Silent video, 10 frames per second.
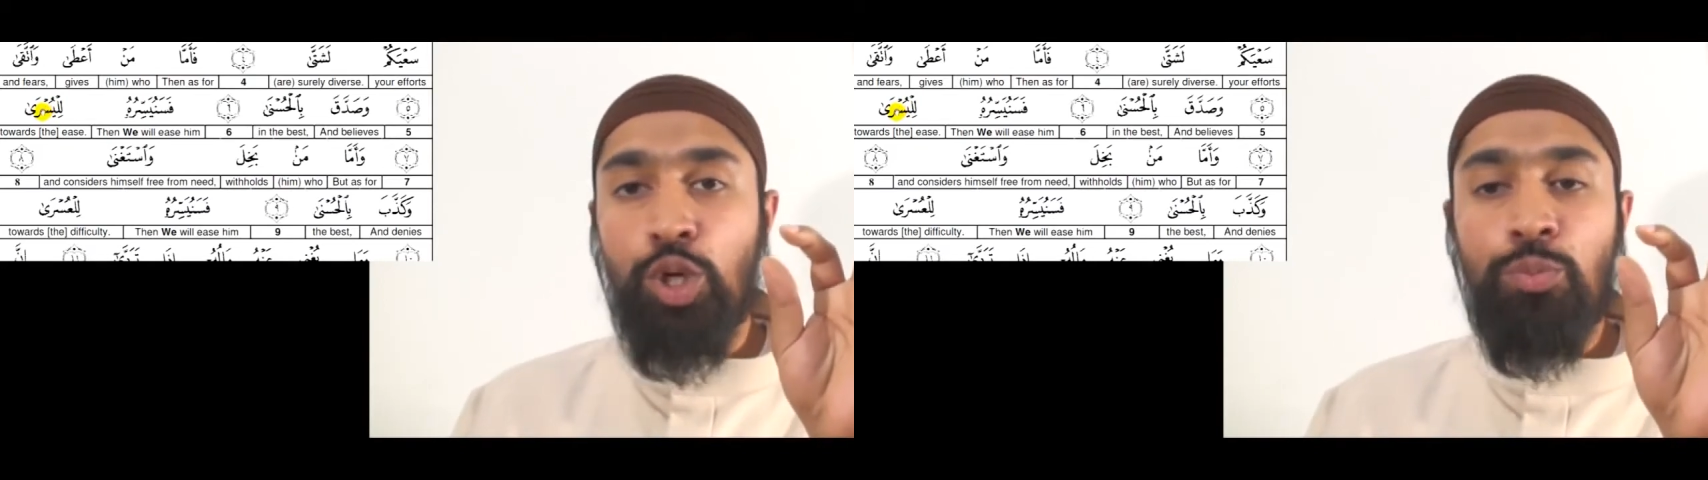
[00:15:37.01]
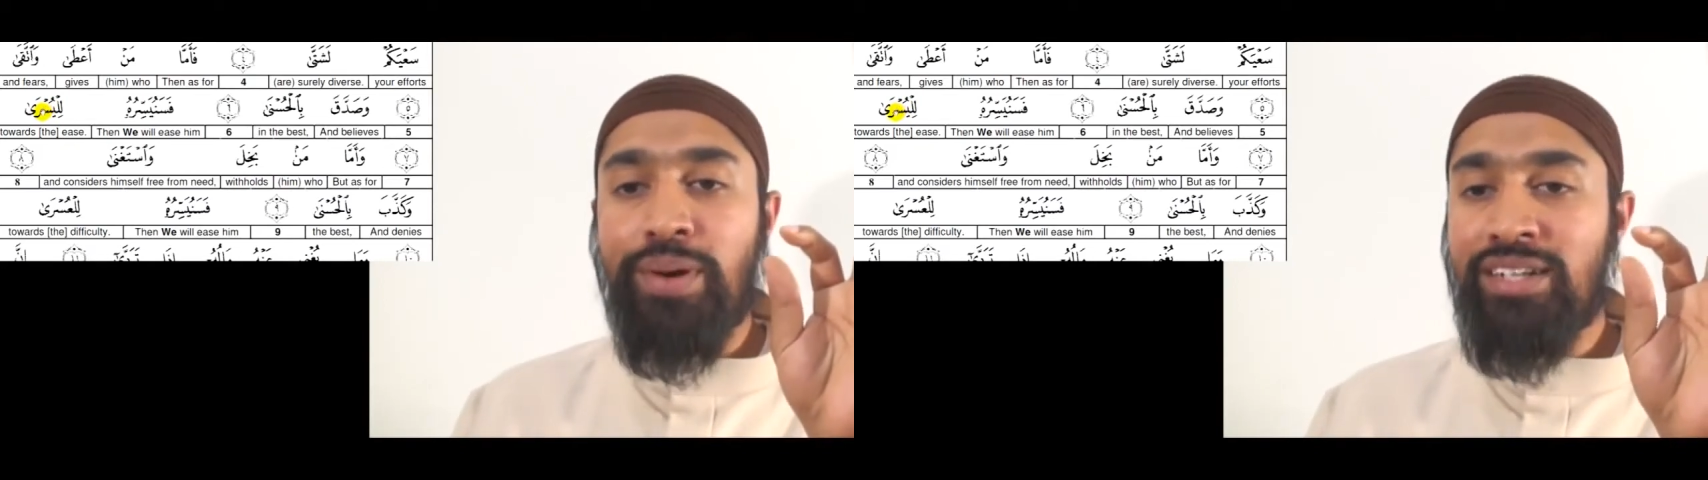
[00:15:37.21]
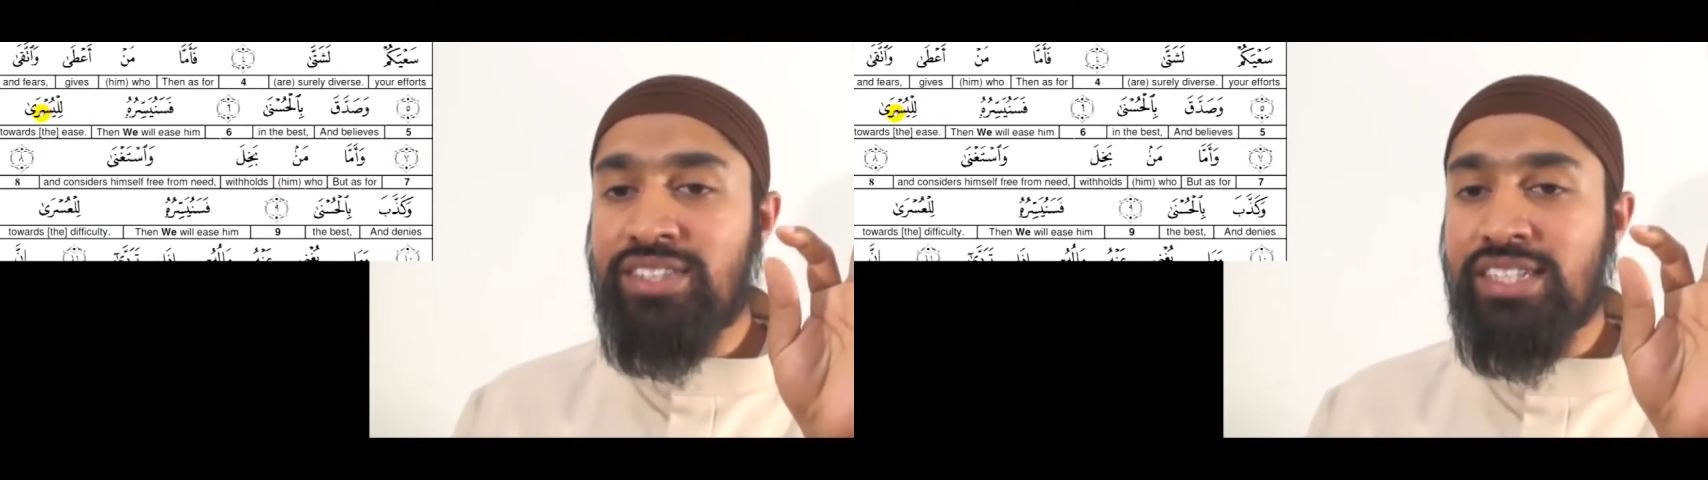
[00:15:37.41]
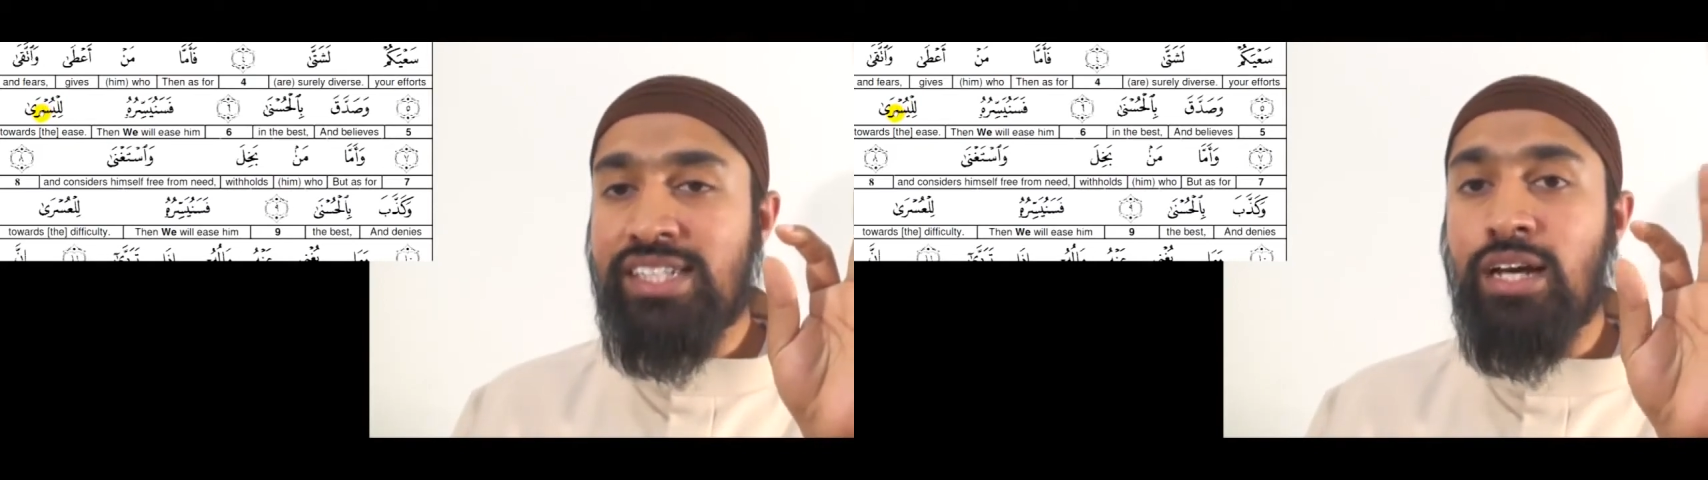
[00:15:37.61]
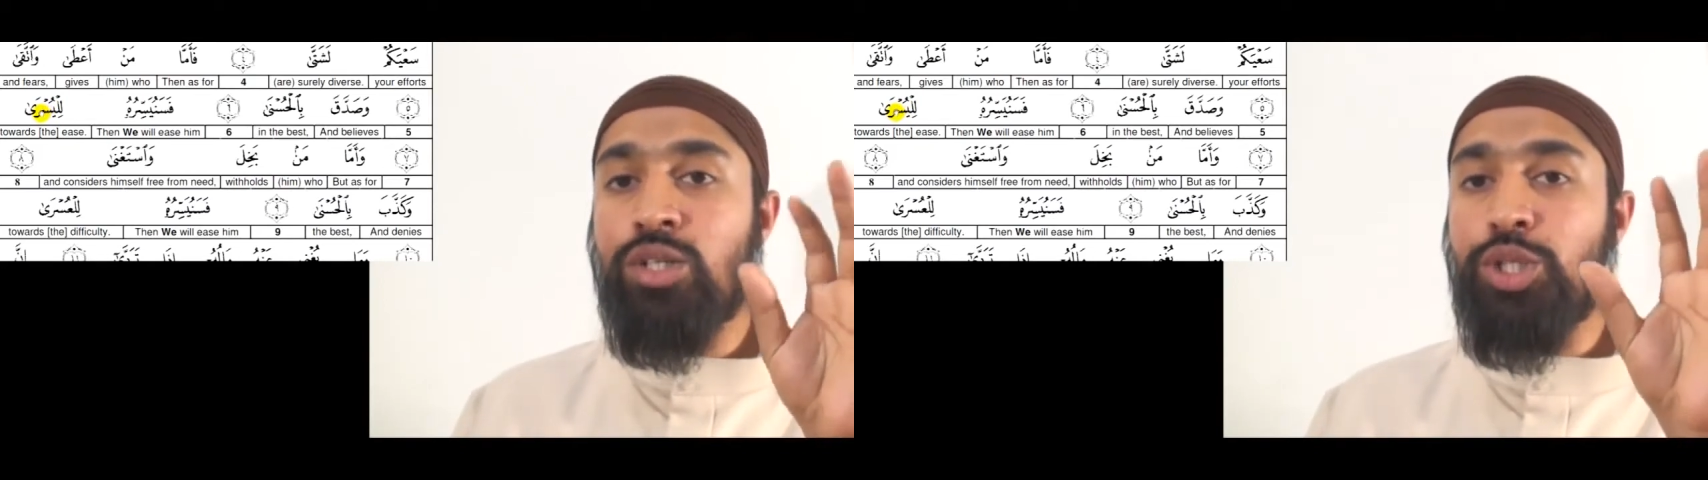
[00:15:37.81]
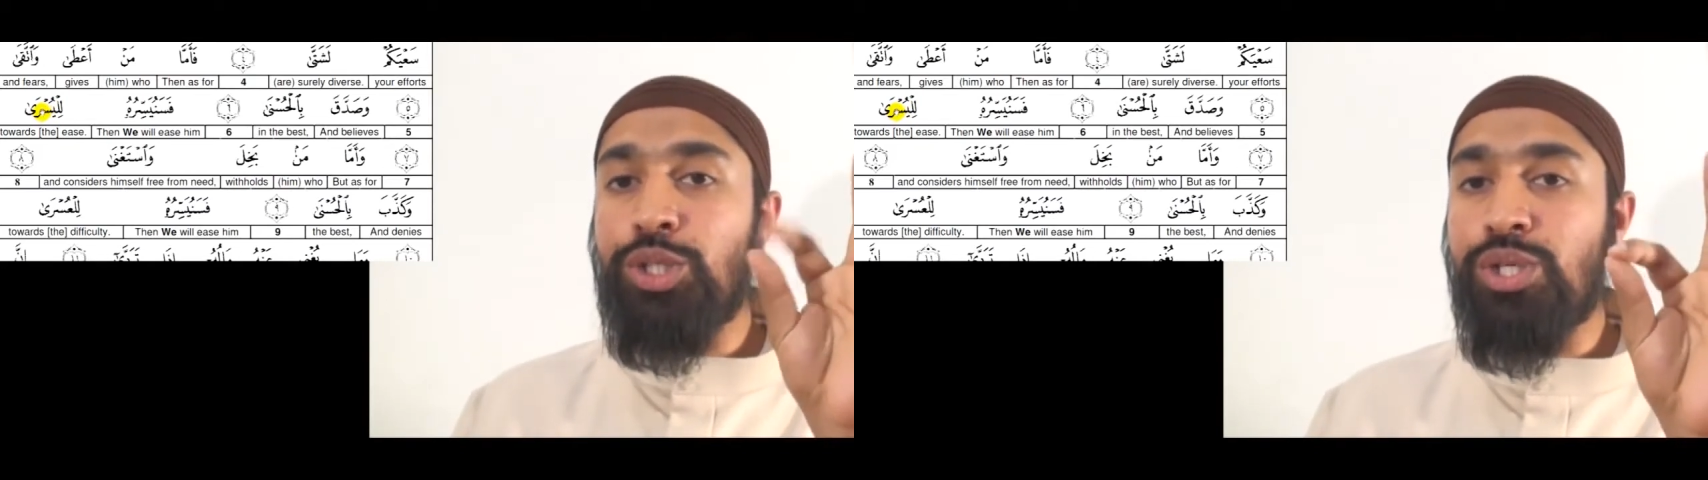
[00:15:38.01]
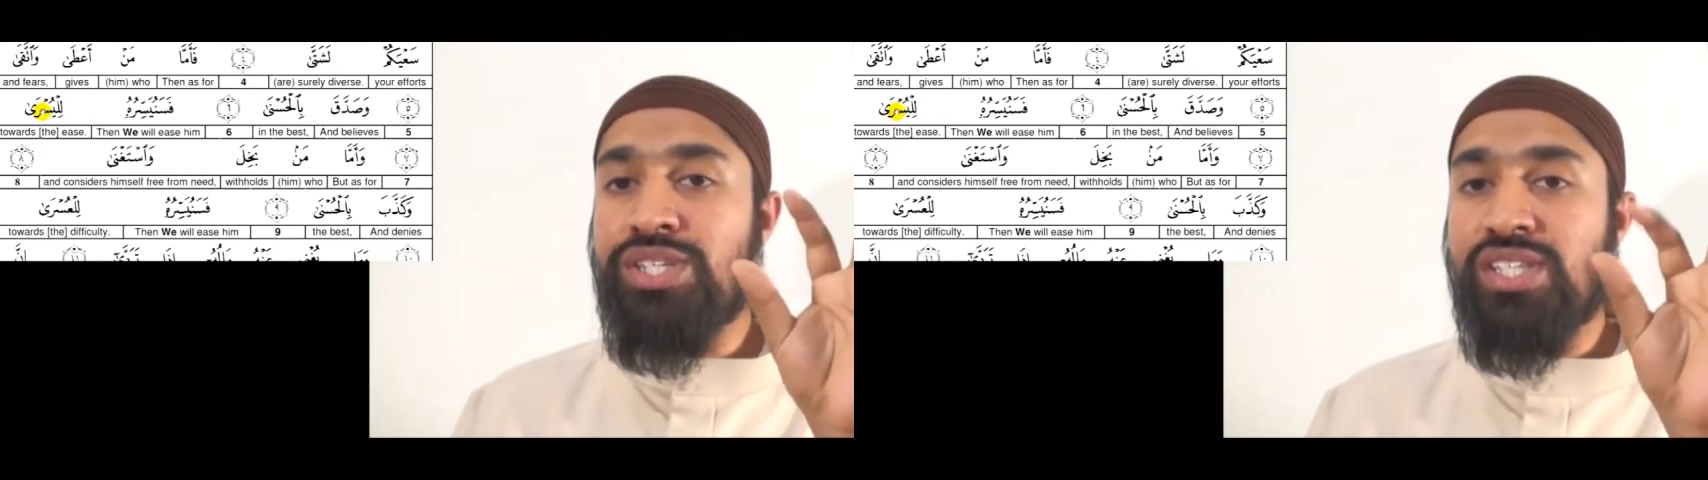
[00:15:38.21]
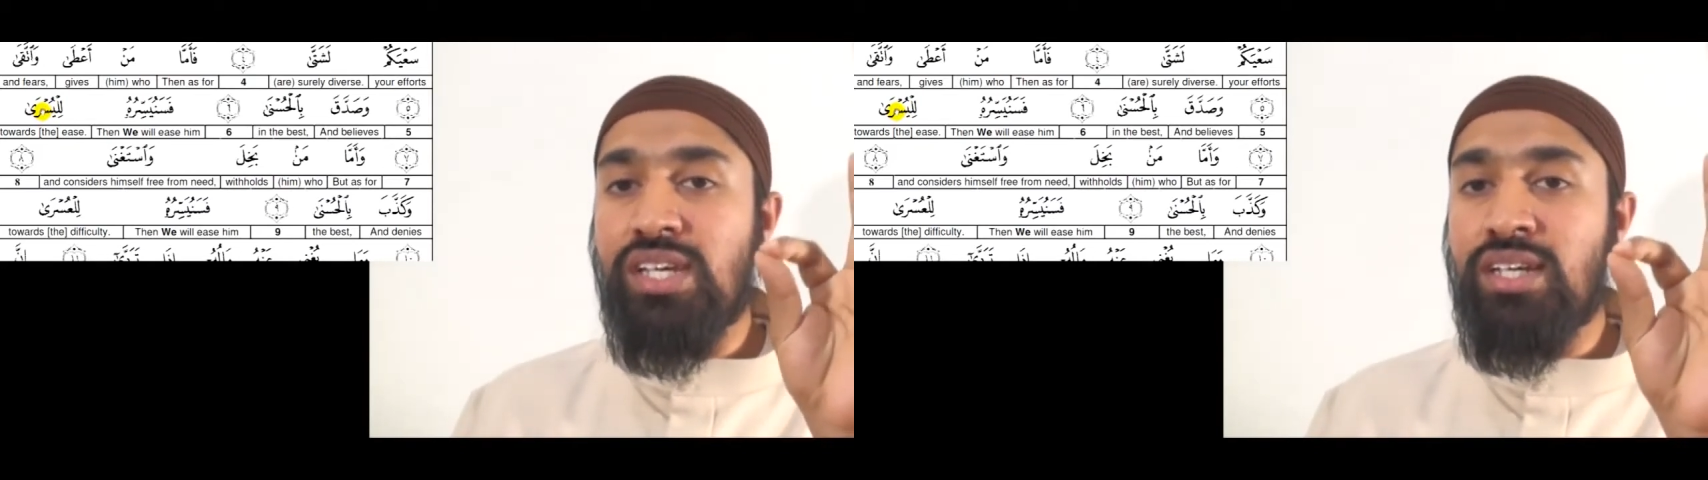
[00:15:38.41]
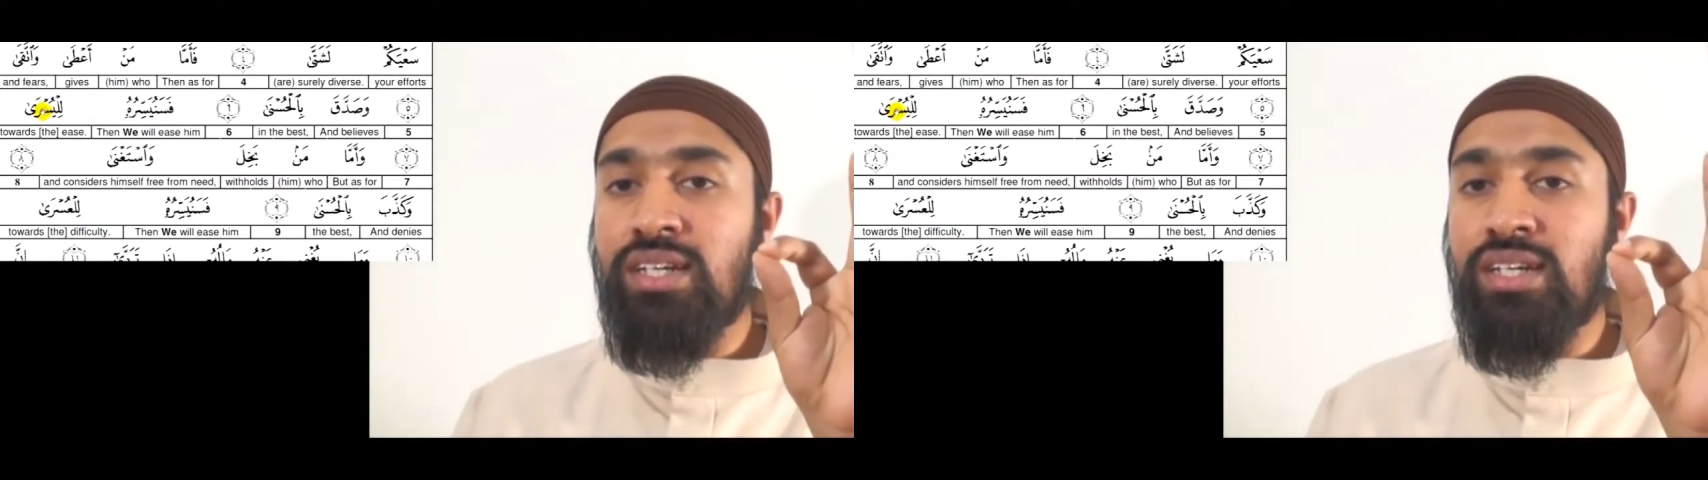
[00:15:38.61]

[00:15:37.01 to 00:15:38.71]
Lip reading: Don't bounce the sound. Yus.